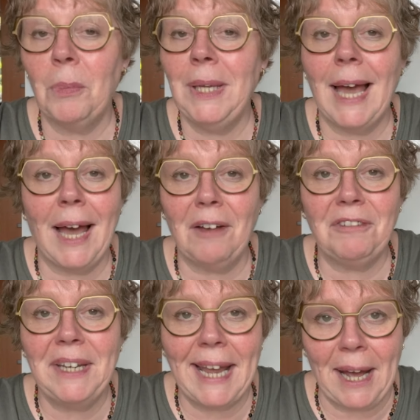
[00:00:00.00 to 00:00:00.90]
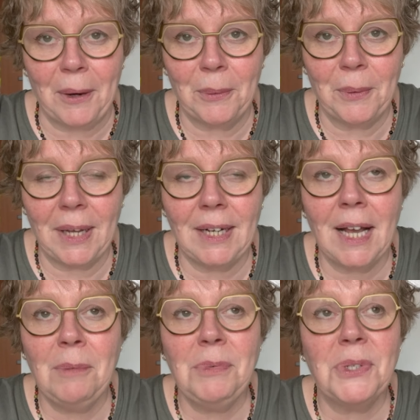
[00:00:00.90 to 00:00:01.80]
we have now. And
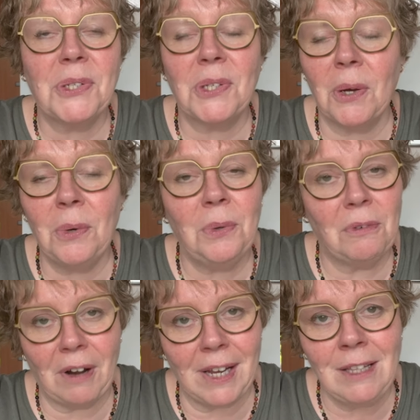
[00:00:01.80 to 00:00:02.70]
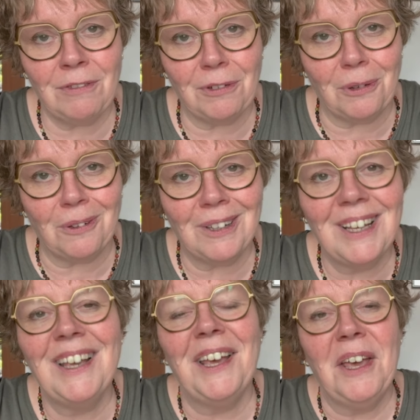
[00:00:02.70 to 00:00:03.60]
I'm so grateful
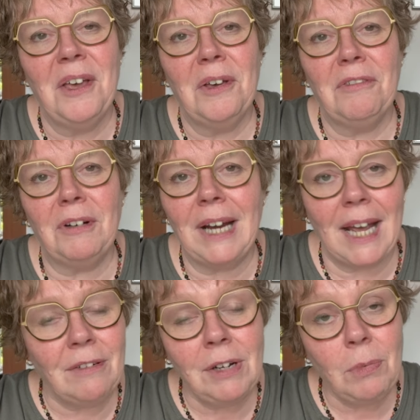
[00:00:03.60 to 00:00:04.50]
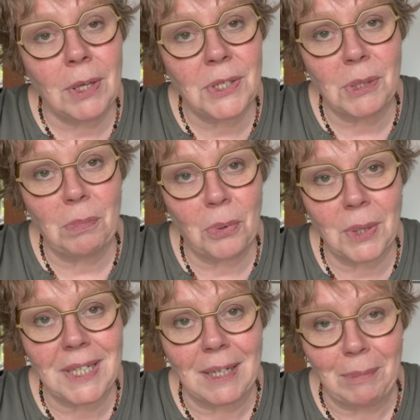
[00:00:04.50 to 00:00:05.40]
for everyone
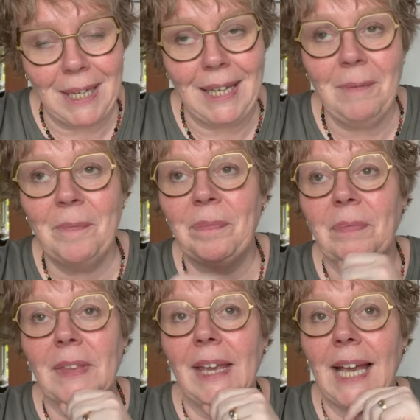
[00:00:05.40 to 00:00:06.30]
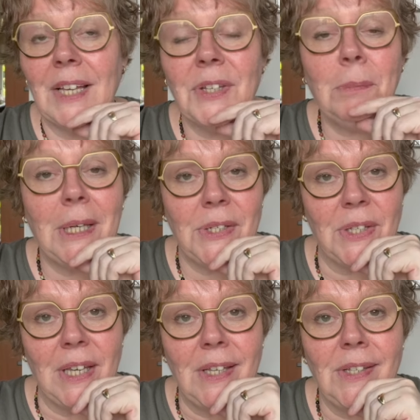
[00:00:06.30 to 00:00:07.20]
supporting me as a
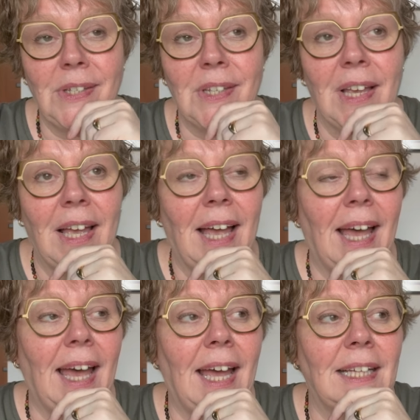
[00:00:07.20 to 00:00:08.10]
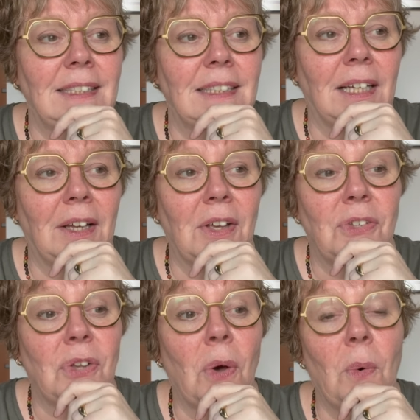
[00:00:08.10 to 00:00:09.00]
business. And
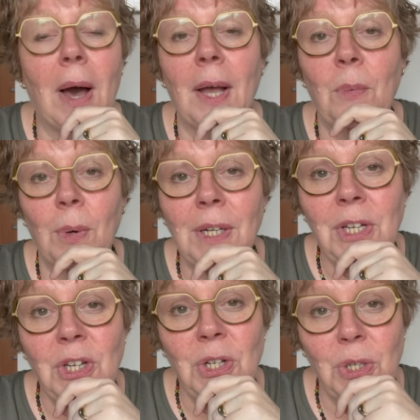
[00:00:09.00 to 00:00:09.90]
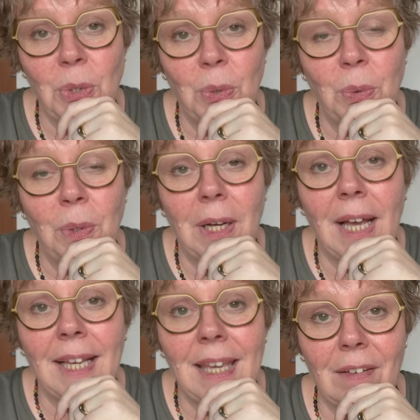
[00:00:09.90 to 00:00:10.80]
so I want to do
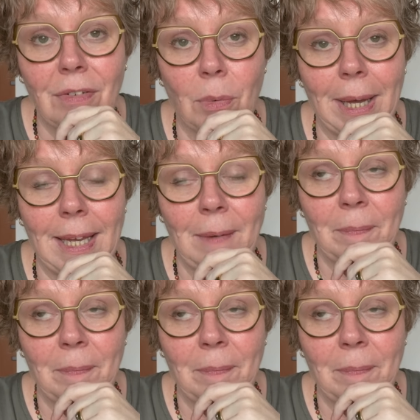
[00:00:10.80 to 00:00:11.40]
a giveaway.